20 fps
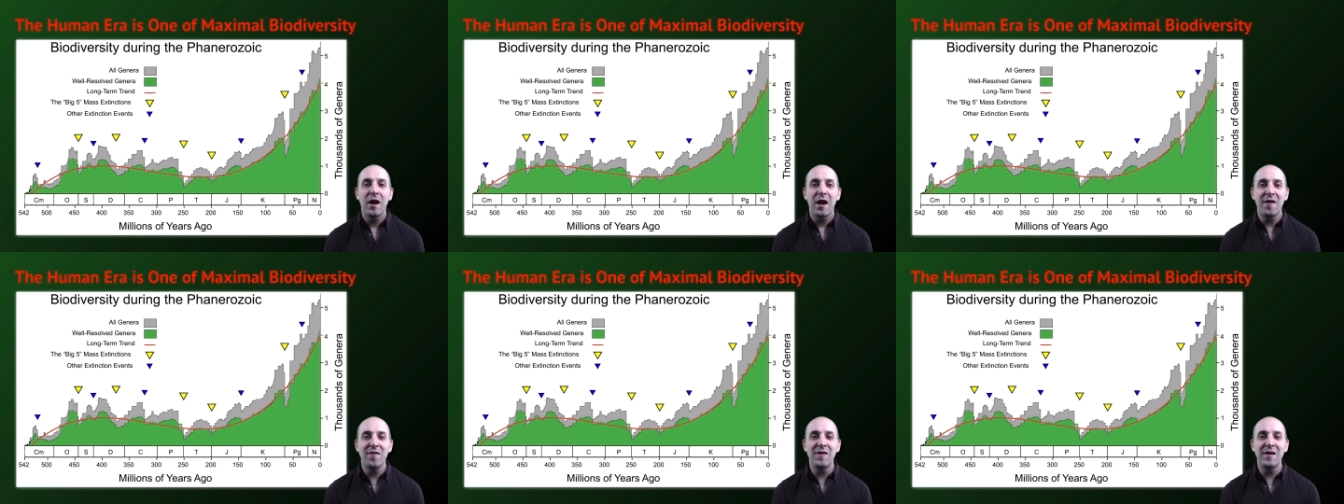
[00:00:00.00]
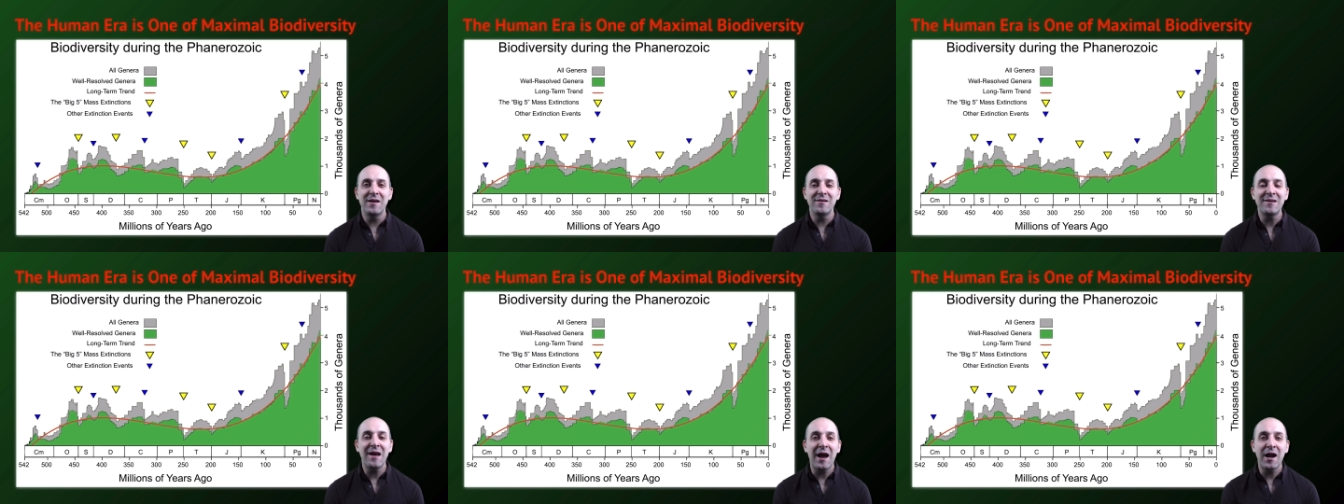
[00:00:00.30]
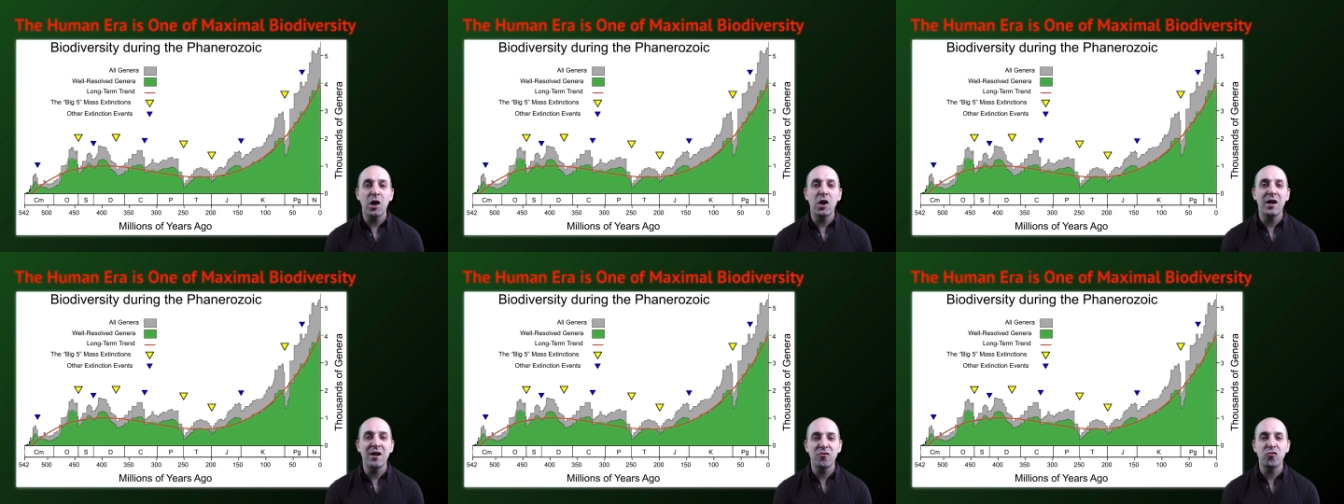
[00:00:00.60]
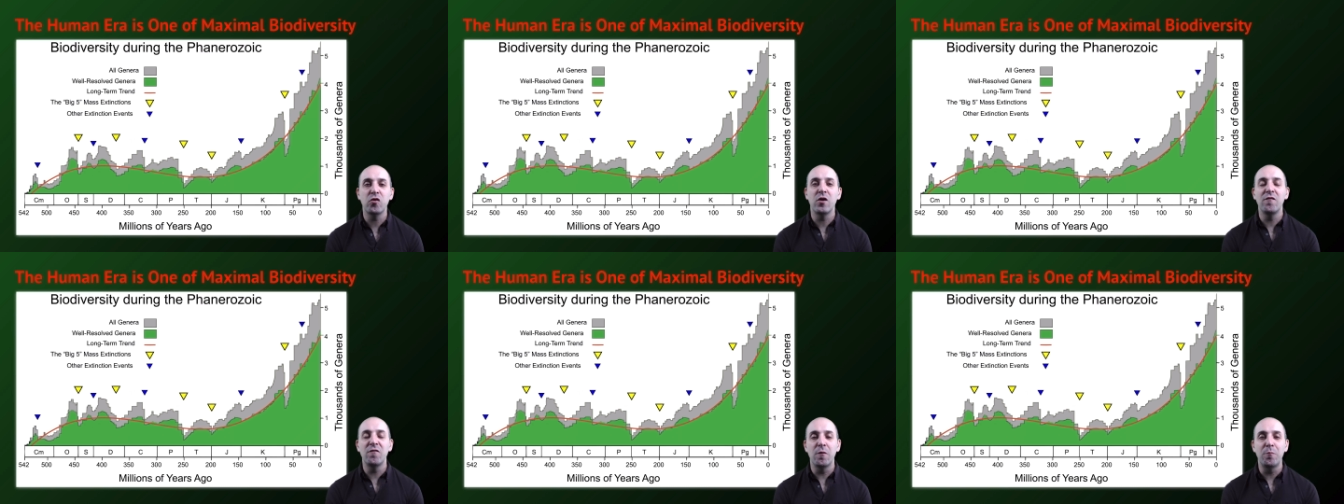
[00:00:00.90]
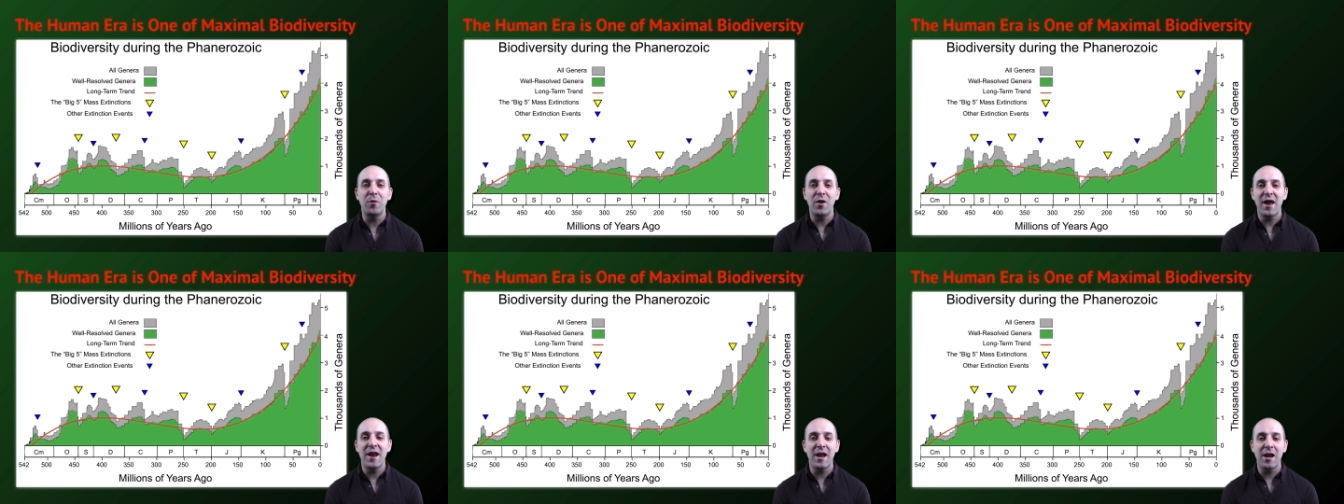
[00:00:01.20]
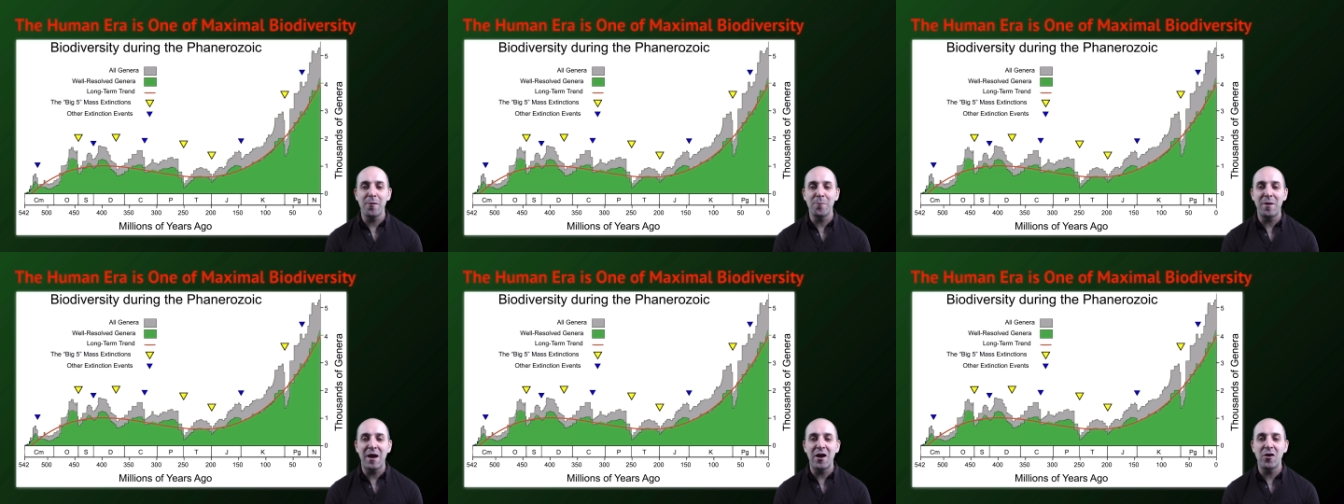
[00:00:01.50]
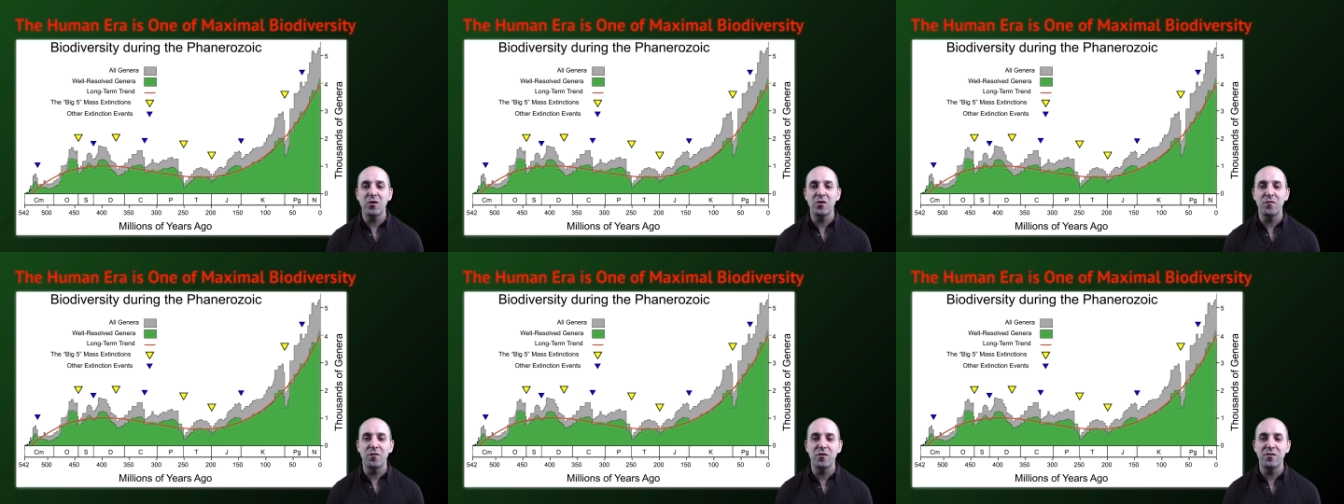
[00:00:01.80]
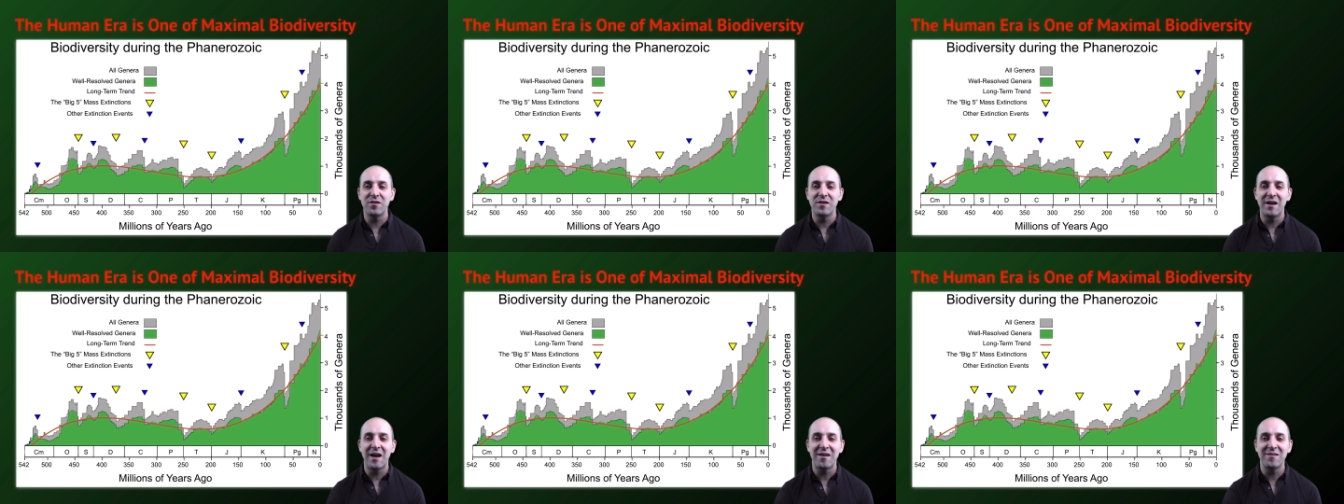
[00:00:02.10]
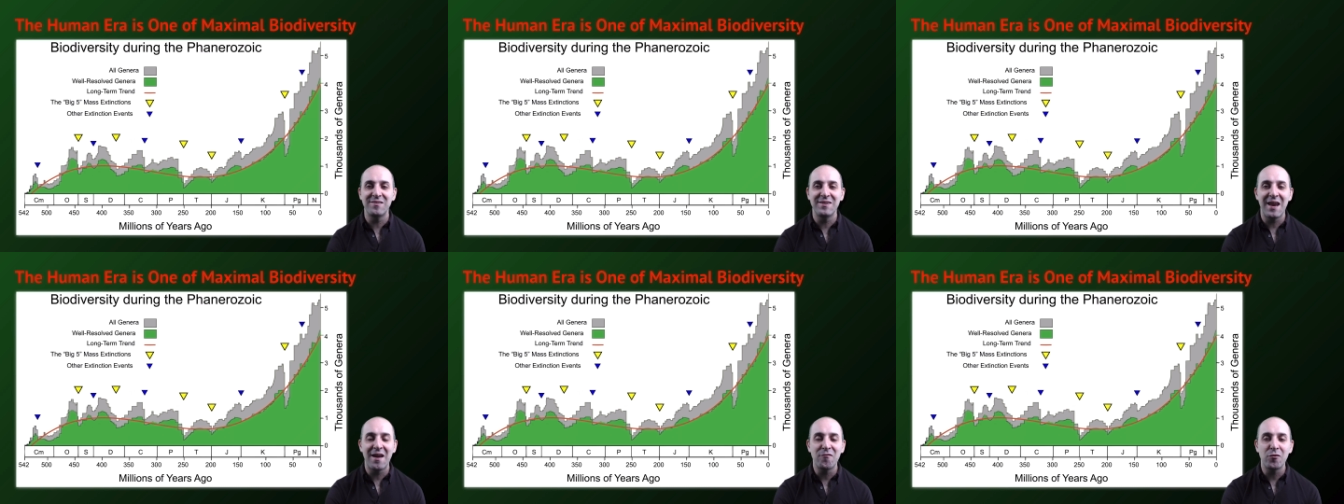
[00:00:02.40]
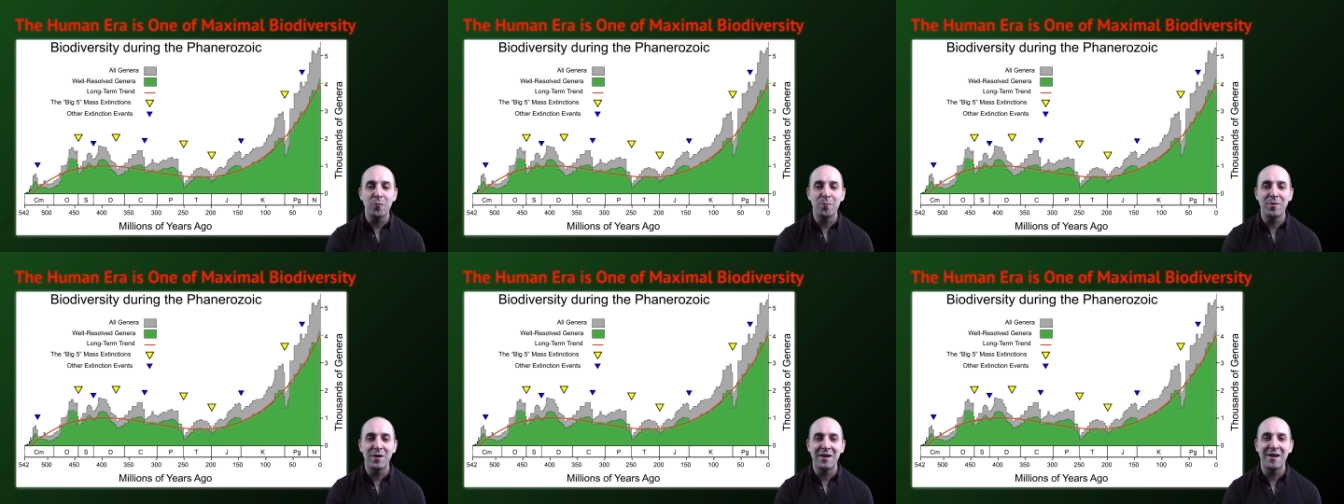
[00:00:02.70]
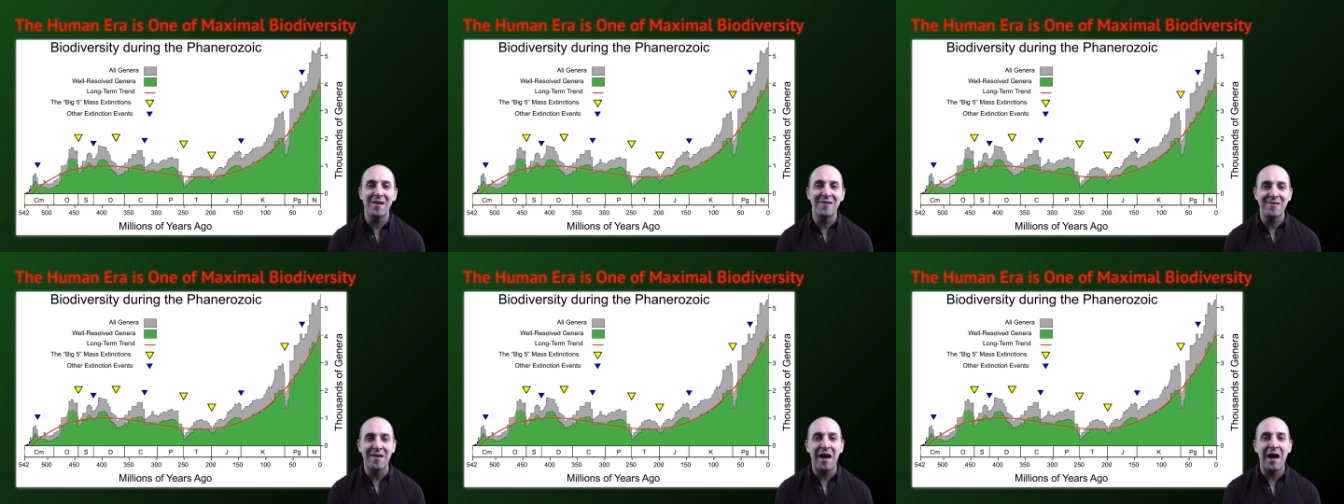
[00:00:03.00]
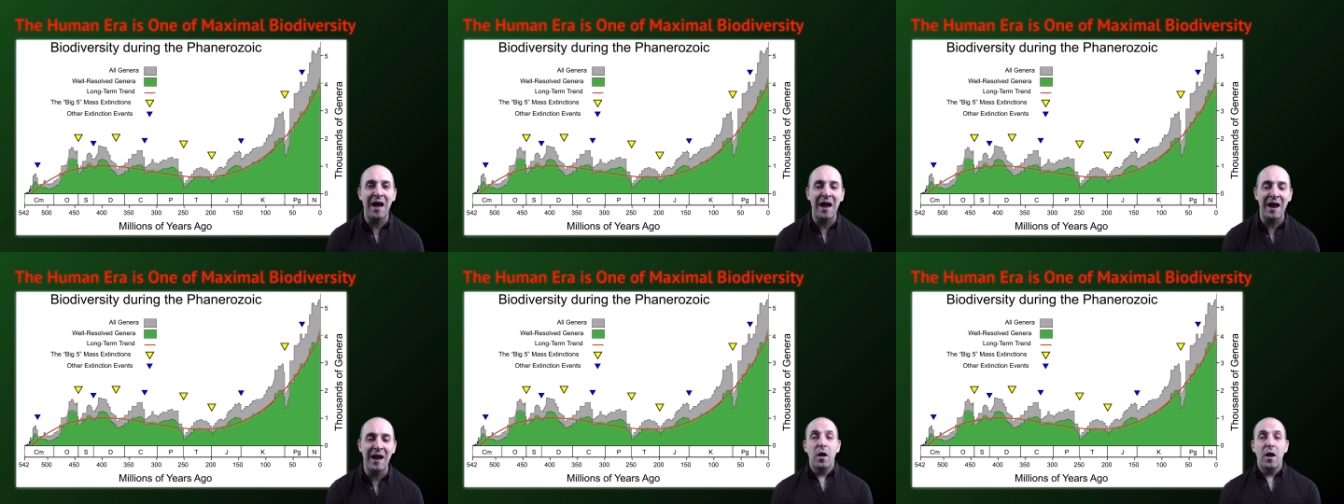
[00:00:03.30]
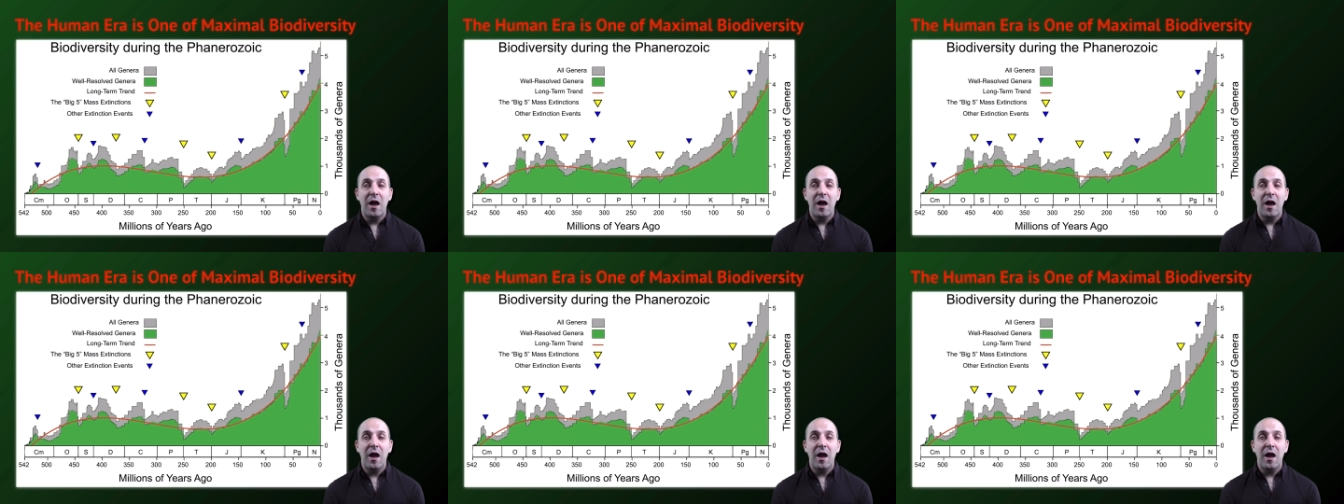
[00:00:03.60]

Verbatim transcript: In the entire history of the planet, biodiversity has never been as high